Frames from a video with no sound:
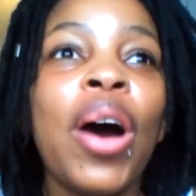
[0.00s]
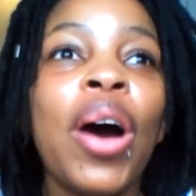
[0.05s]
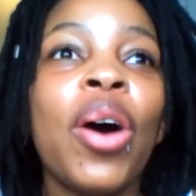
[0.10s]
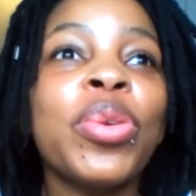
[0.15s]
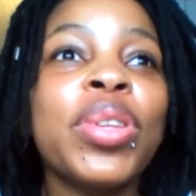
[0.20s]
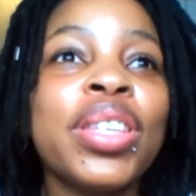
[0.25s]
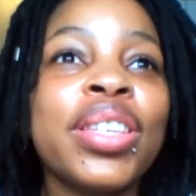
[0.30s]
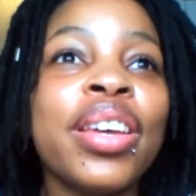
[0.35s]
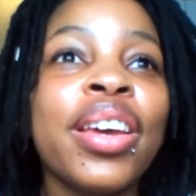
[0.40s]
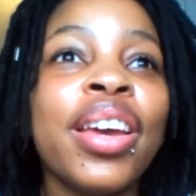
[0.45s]
I
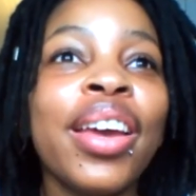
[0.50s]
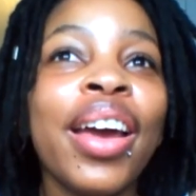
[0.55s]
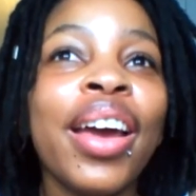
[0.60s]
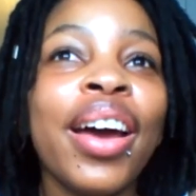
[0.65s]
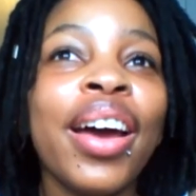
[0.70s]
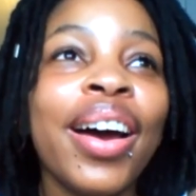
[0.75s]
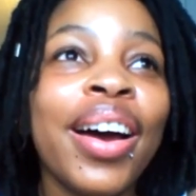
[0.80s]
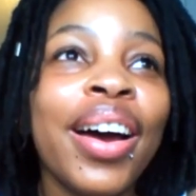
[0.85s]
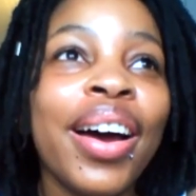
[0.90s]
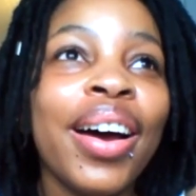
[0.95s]
would say
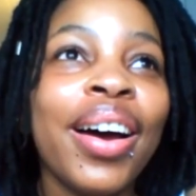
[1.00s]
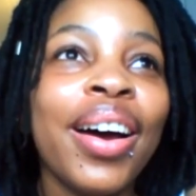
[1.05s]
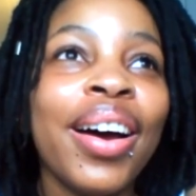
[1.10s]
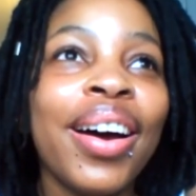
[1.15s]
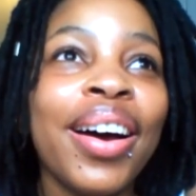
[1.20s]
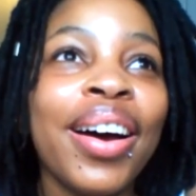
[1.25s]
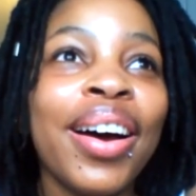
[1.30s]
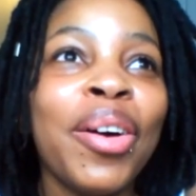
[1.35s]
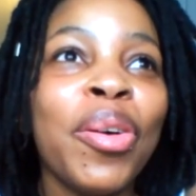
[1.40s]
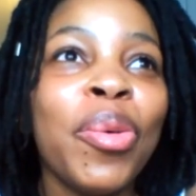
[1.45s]

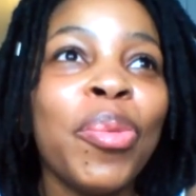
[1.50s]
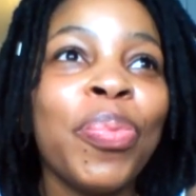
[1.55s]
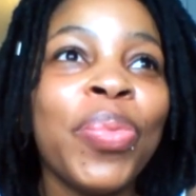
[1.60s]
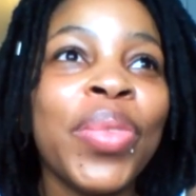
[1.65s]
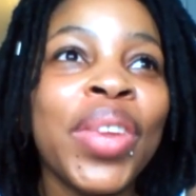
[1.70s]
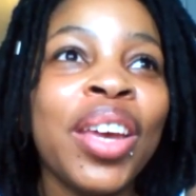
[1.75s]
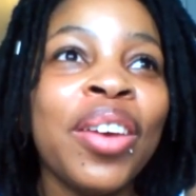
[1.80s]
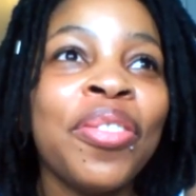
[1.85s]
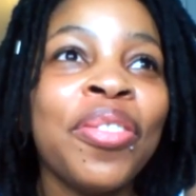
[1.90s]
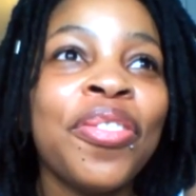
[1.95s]
um,
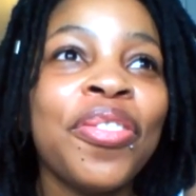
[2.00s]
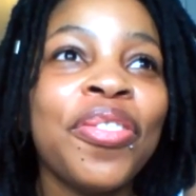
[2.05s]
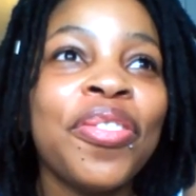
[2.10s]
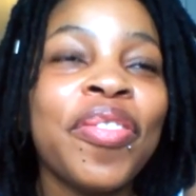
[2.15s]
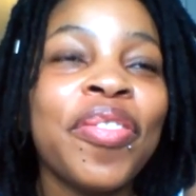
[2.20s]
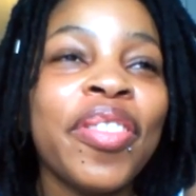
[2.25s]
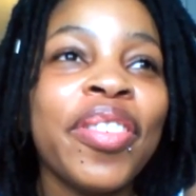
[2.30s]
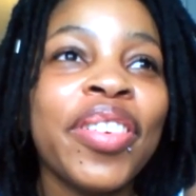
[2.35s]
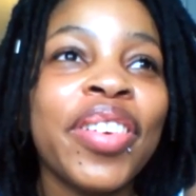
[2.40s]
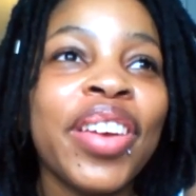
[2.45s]
if
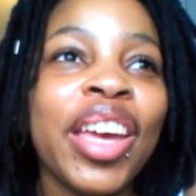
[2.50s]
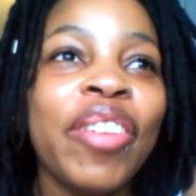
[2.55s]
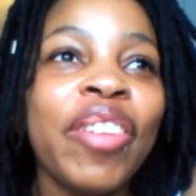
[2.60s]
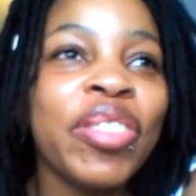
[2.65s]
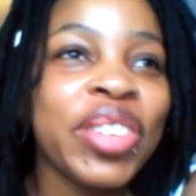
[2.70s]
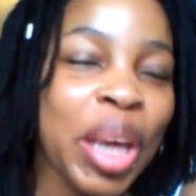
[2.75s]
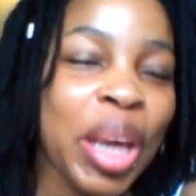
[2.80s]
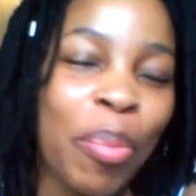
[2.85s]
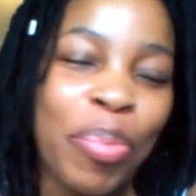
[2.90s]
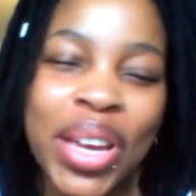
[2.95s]
if
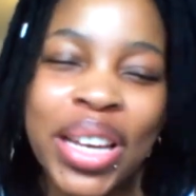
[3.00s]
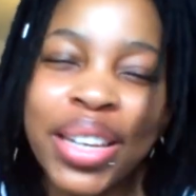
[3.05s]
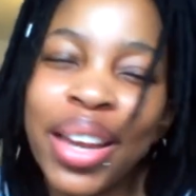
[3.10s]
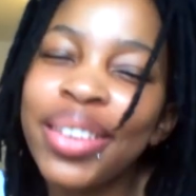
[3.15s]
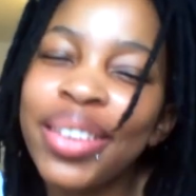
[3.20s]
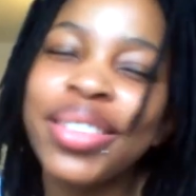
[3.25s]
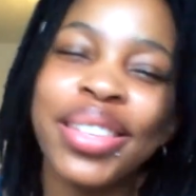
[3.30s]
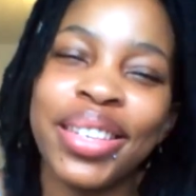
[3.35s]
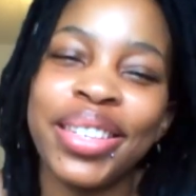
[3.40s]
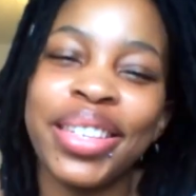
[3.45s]
something
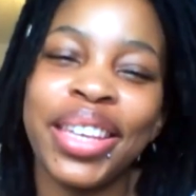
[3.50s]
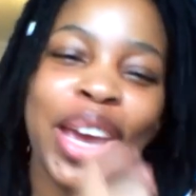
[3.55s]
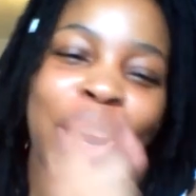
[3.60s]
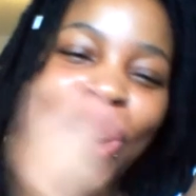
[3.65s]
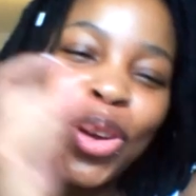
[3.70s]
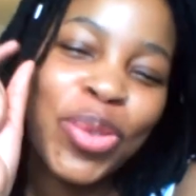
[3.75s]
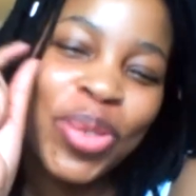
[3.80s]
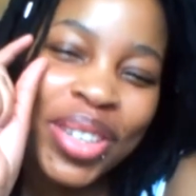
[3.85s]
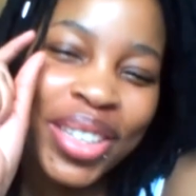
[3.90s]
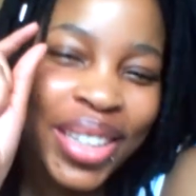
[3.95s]
doesn't scare
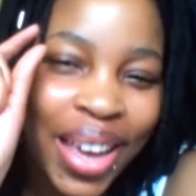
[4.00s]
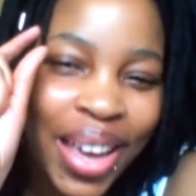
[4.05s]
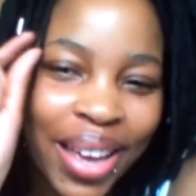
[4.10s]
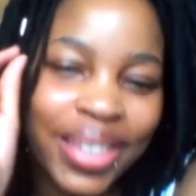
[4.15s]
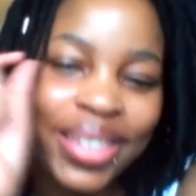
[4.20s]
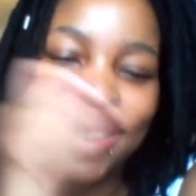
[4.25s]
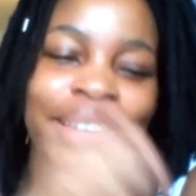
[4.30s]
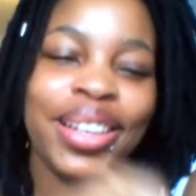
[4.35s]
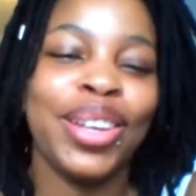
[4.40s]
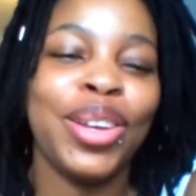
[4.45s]
you
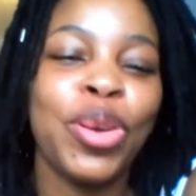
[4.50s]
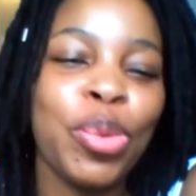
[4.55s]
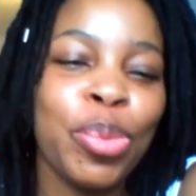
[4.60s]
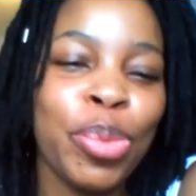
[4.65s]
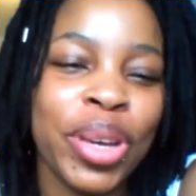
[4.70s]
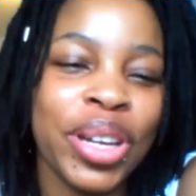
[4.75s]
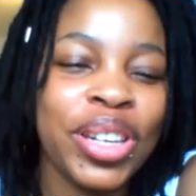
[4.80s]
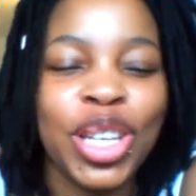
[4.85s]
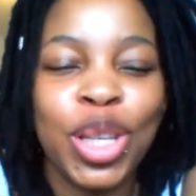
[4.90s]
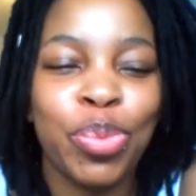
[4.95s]
just a little
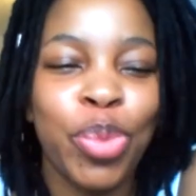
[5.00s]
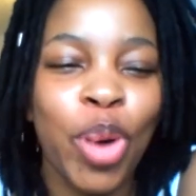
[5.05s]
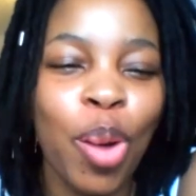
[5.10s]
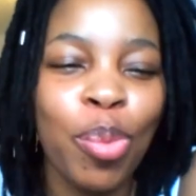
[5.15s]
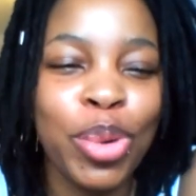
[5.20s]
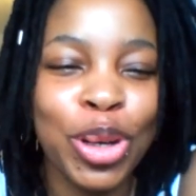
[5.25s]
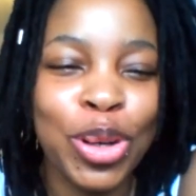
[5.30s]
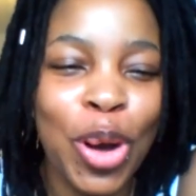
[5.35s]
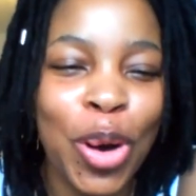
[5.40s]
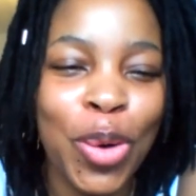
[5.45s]
bit, it's
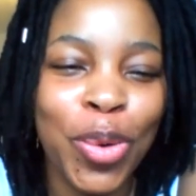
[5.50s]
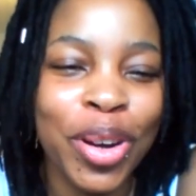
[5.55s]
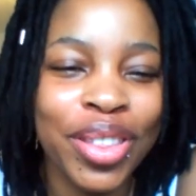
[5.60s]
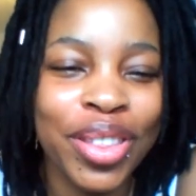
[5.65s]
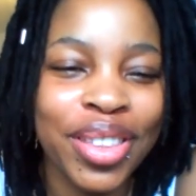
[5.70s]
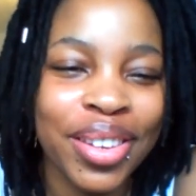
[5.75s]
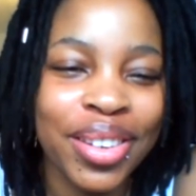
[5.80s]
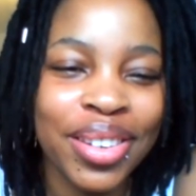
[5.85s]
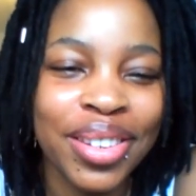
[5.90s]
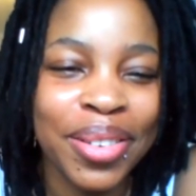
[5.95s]
probably not worth
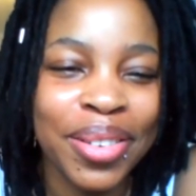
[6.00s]
it.